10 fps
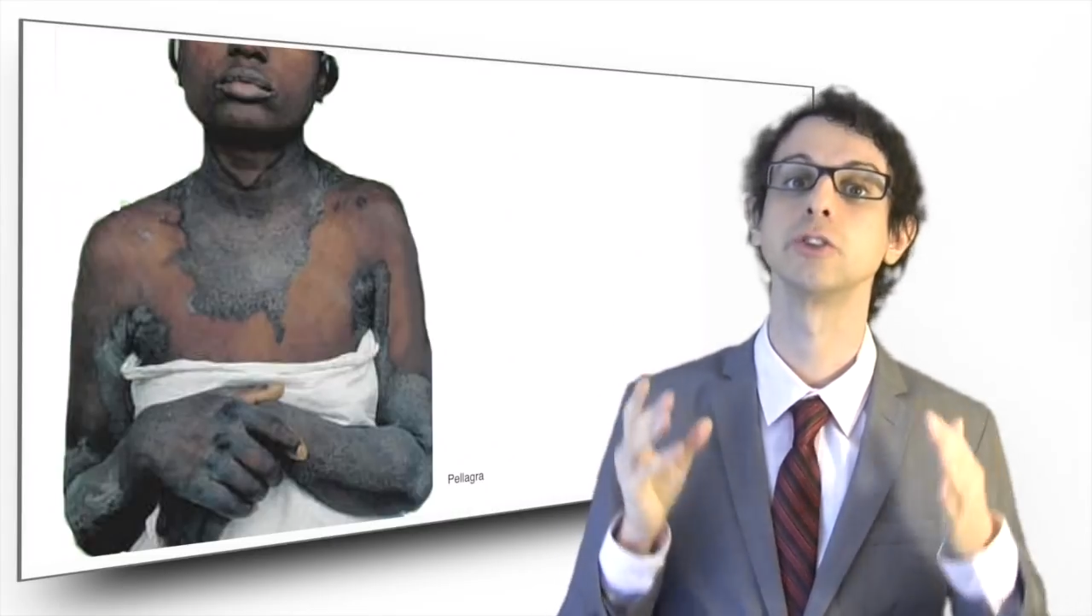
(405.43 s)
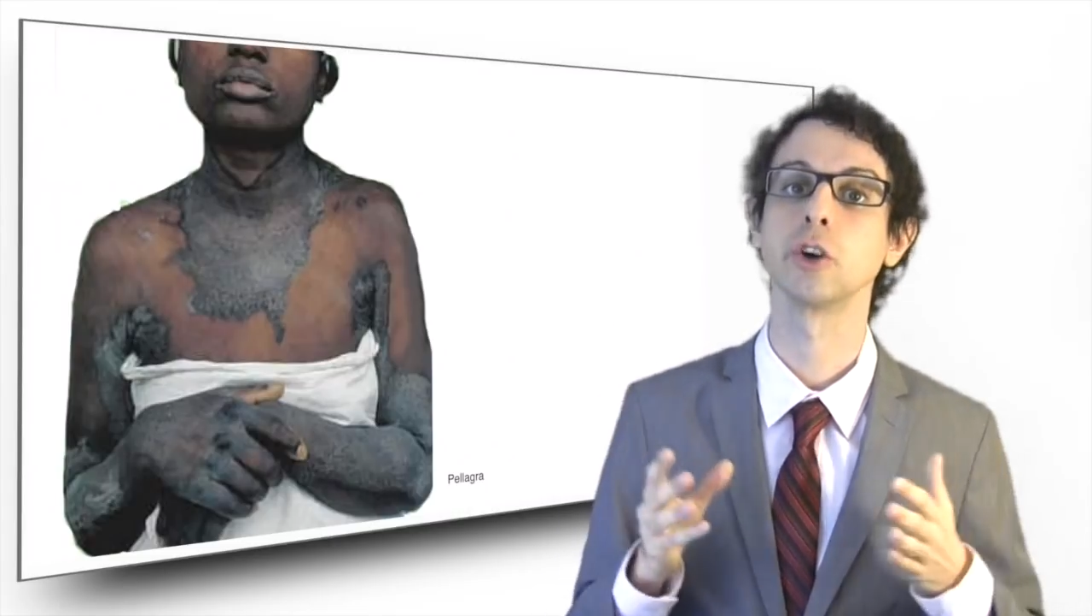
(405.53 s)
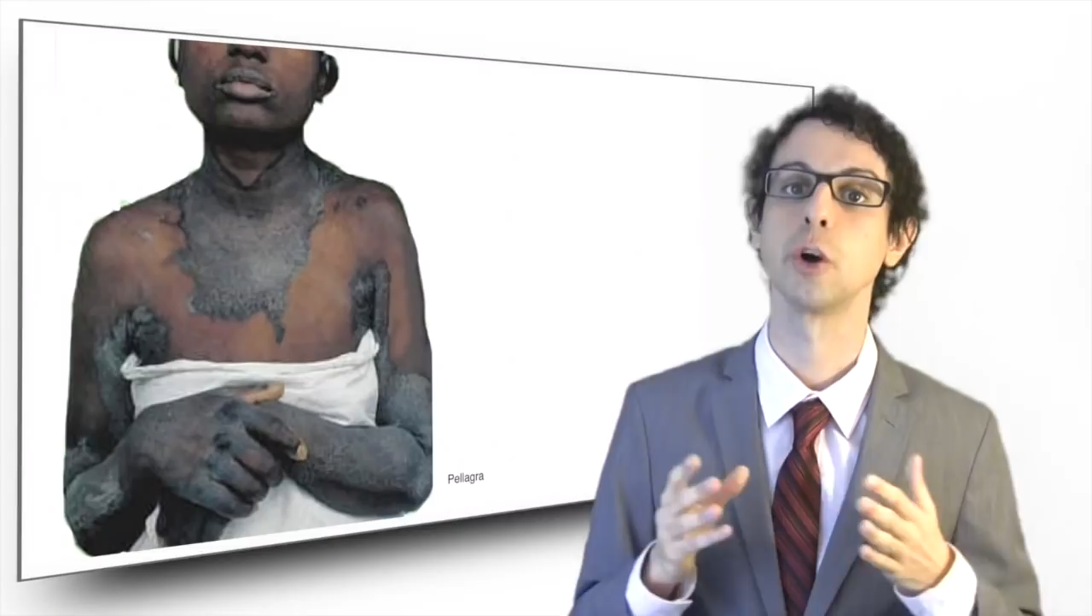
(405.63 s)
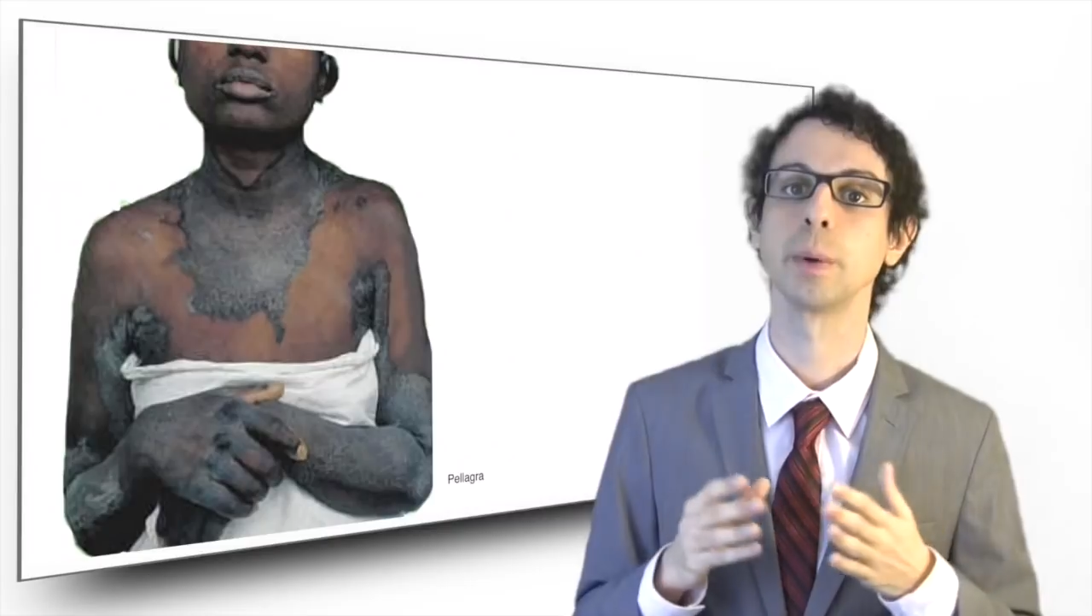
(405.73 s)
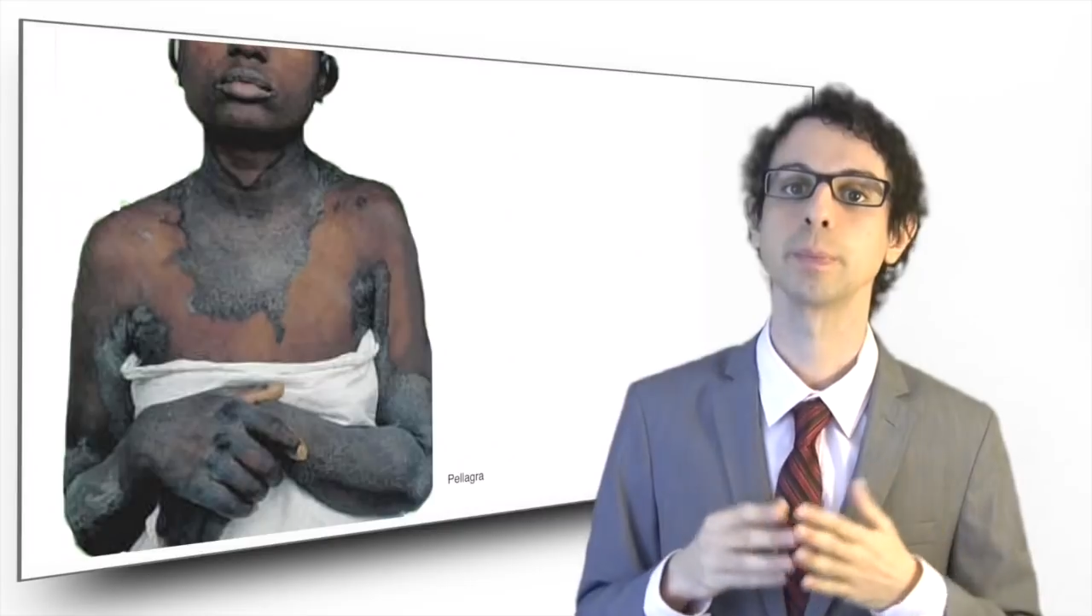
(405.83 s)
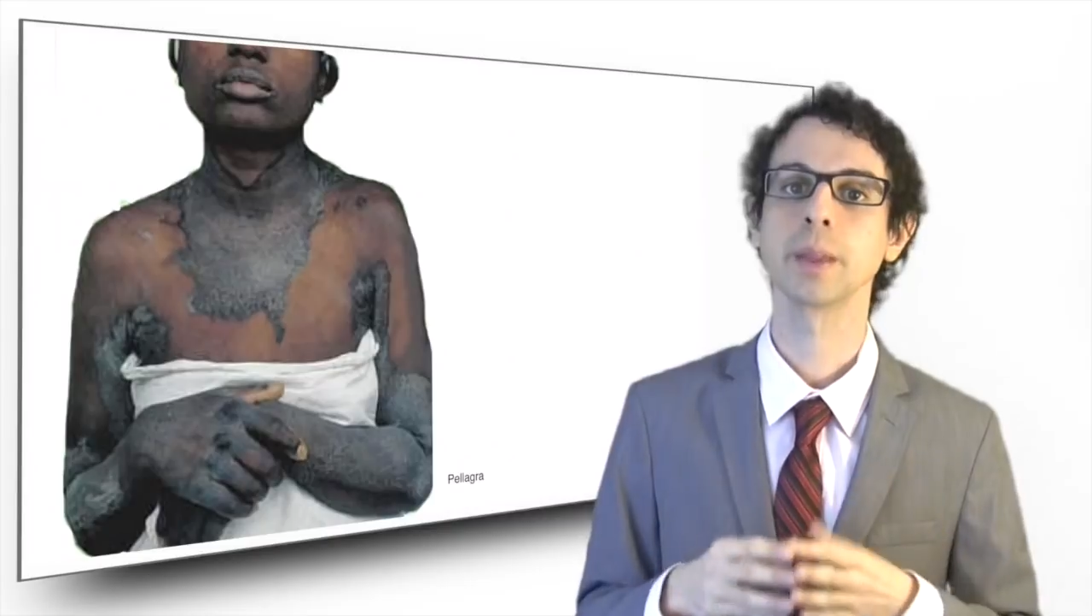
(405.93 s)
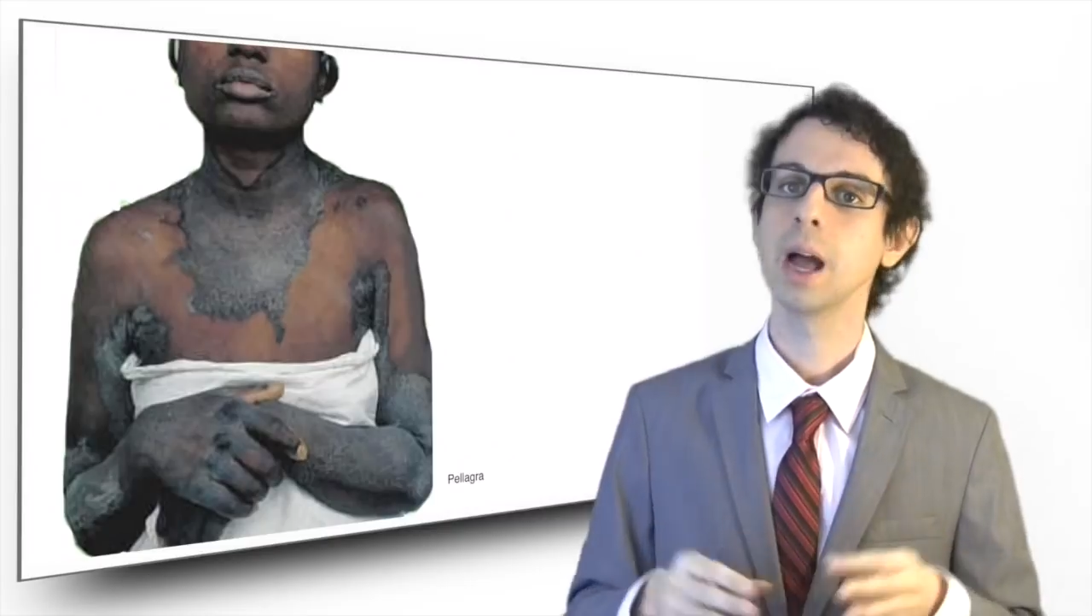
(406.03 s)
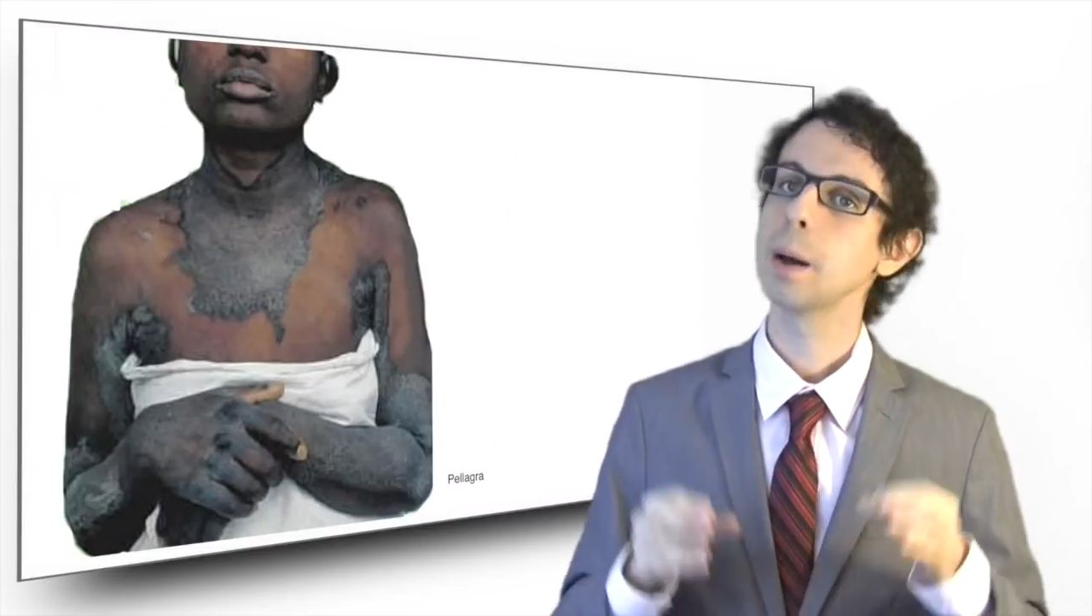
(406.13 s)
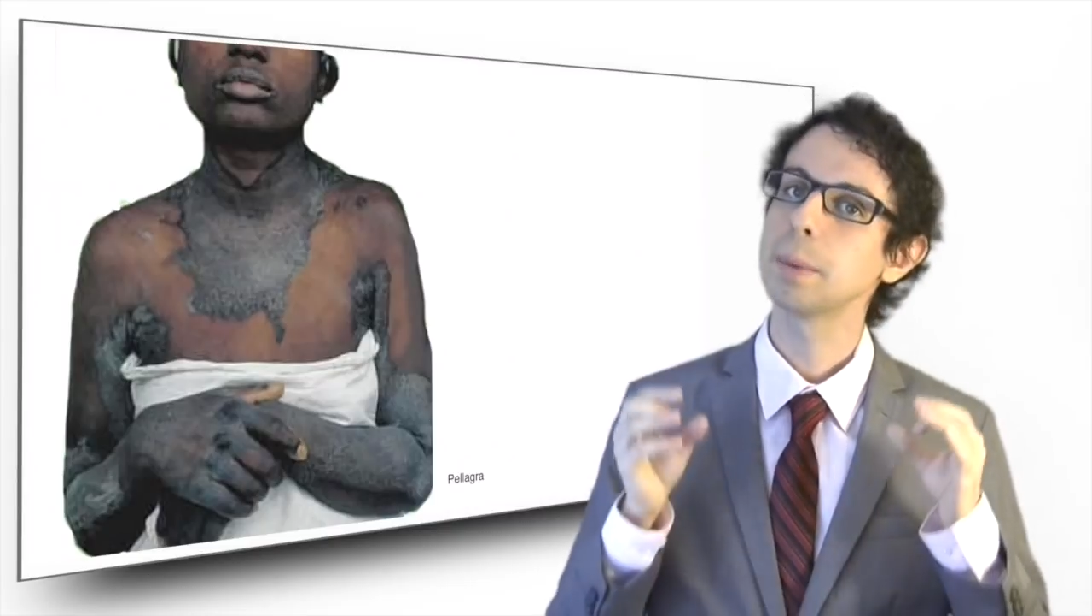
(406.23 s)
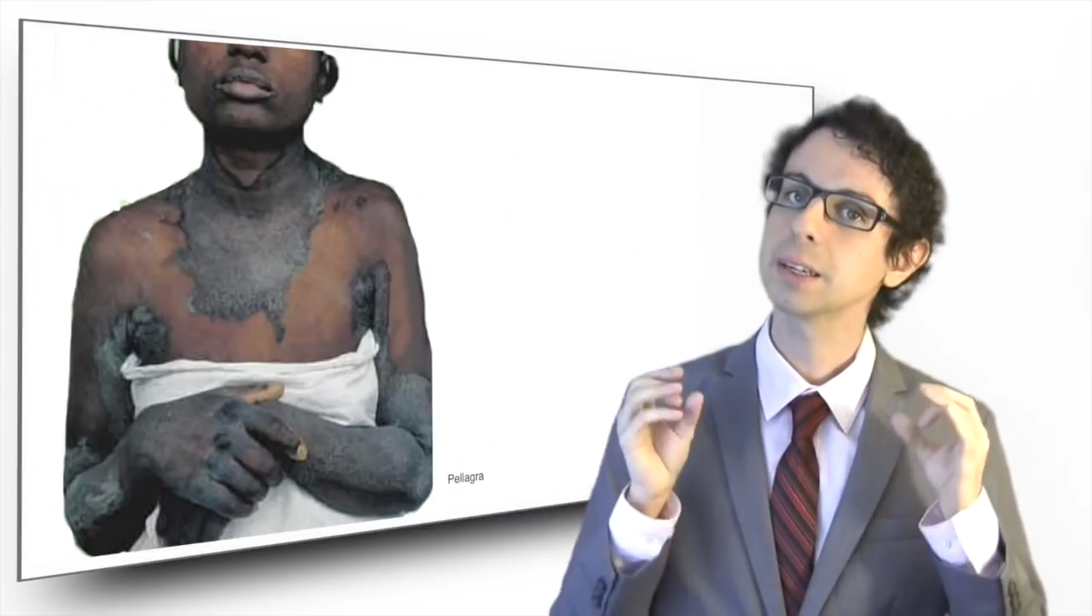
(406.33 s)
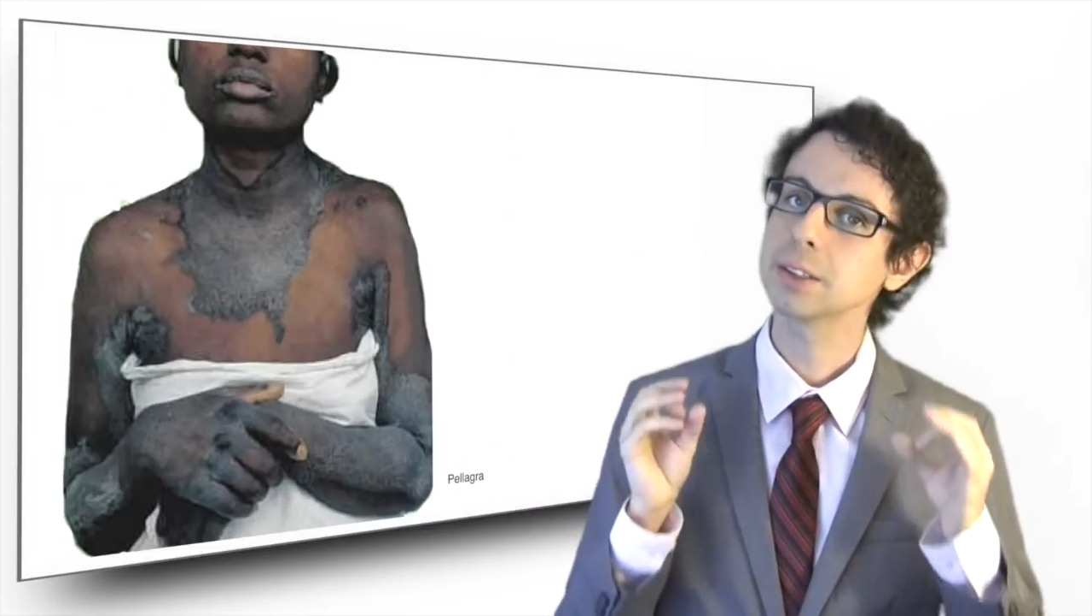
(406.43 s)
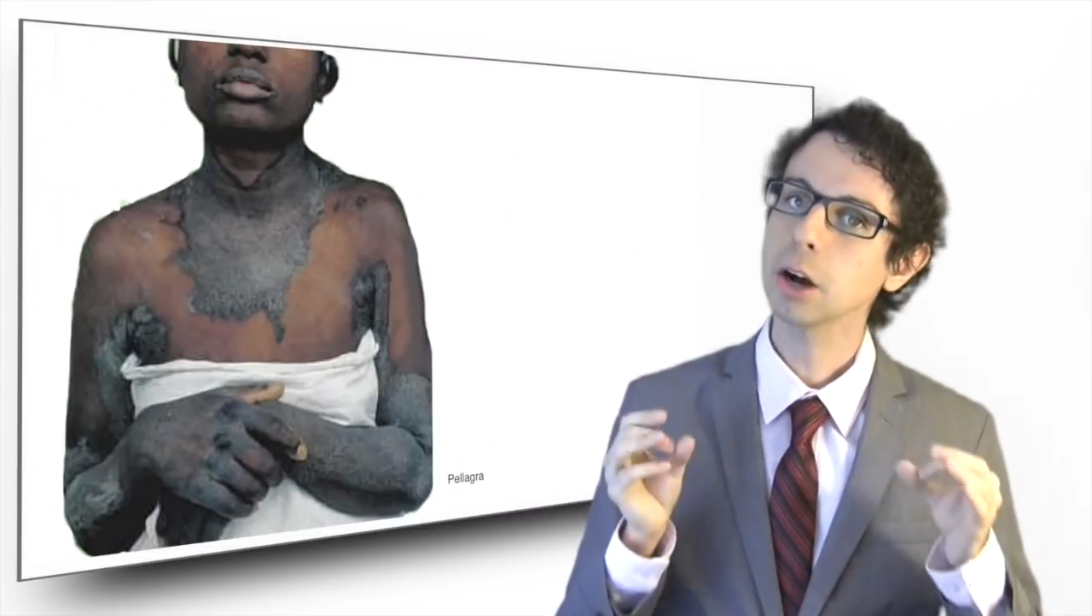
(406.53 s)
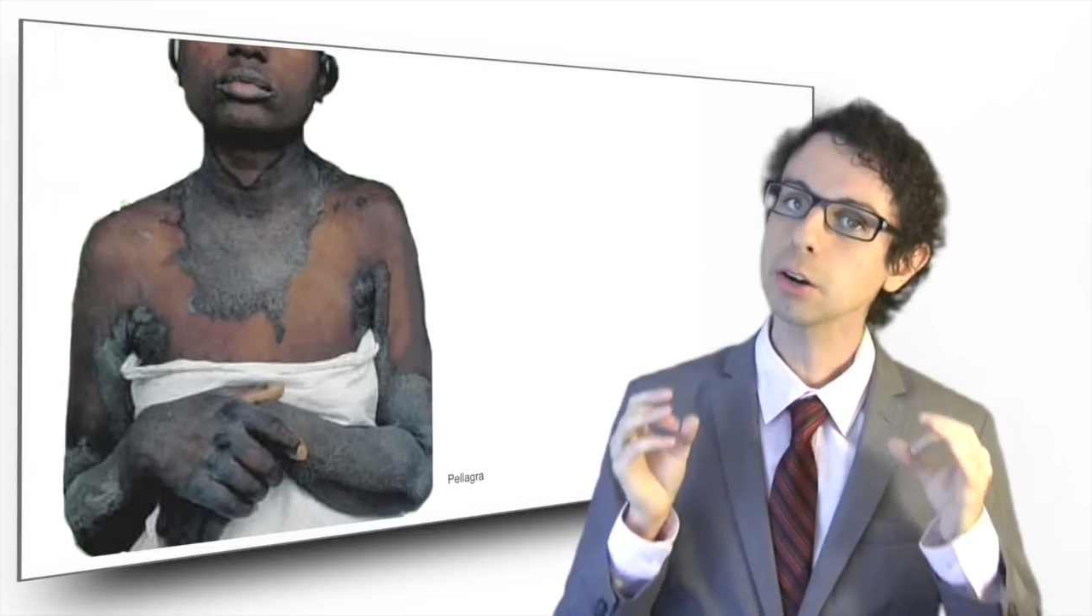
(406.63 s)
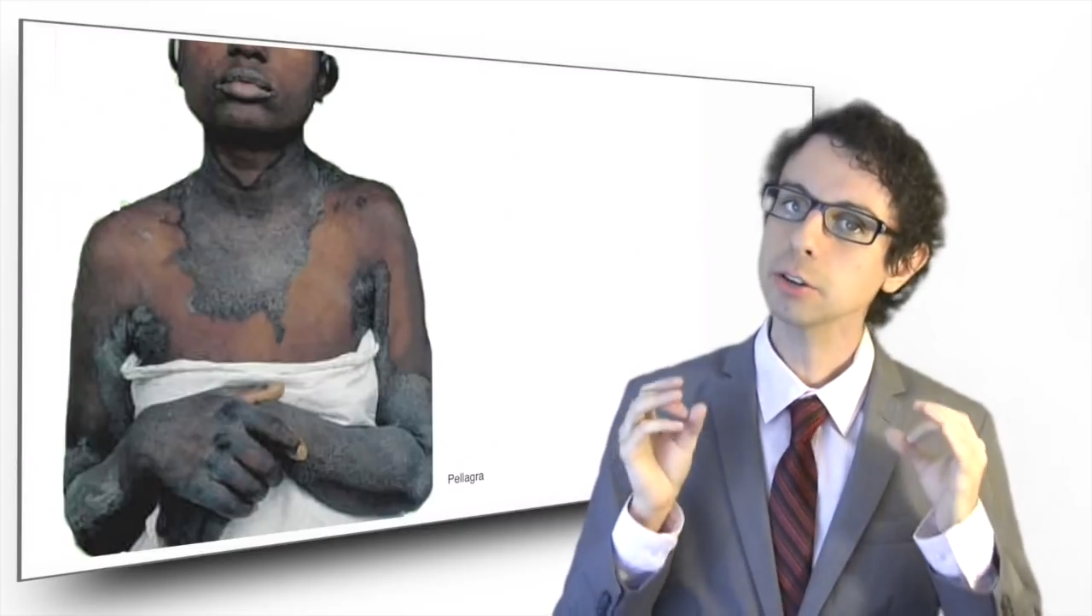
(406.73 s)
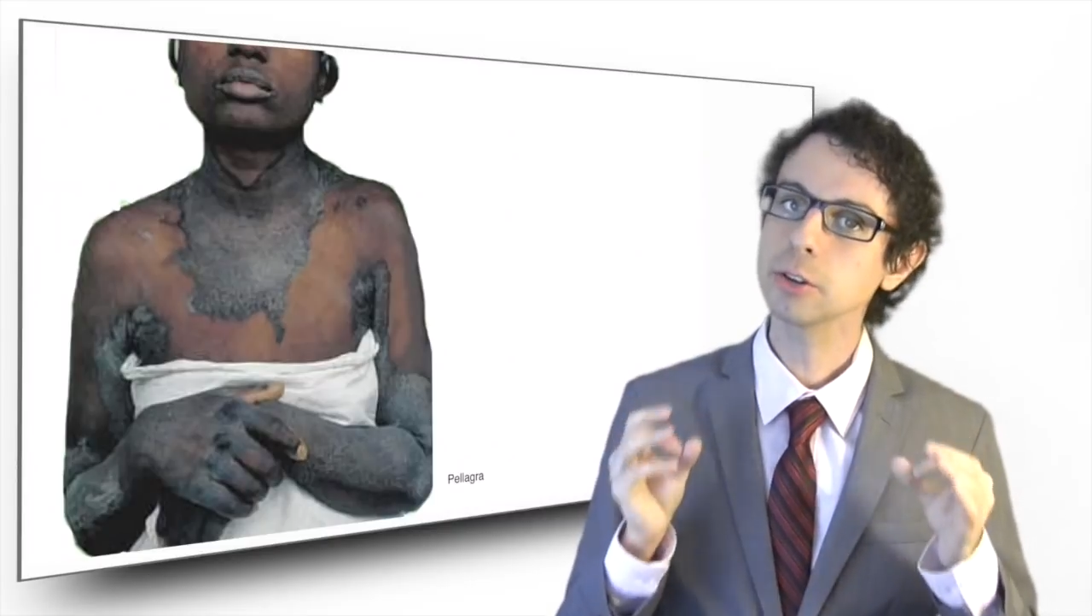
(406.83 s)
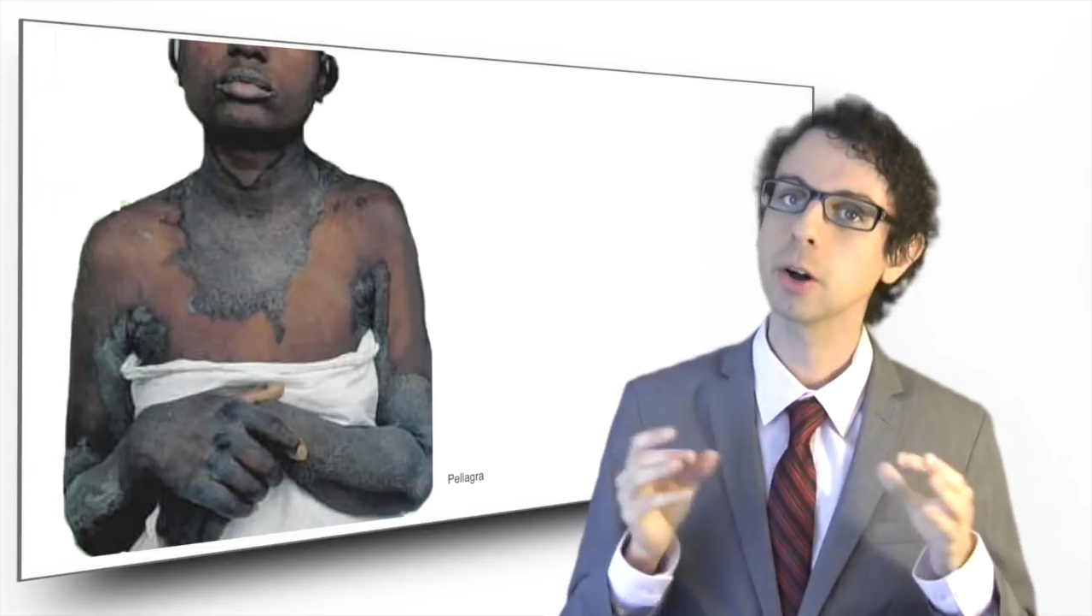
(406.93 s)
germ, but Dr.